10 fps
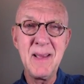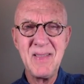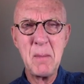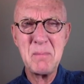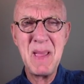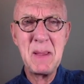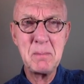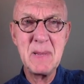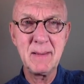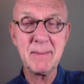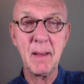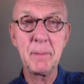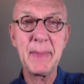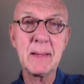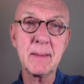That may mean
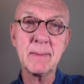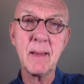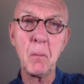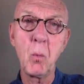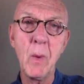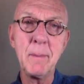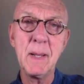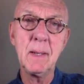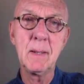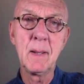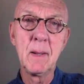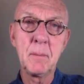something to some women,